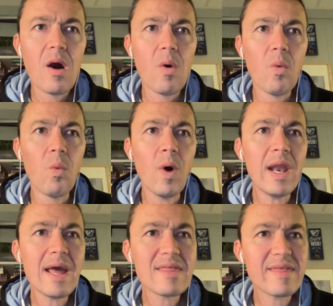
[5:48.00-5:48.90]
What
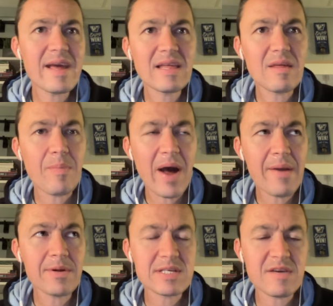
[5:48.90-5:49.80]
I think the Pirates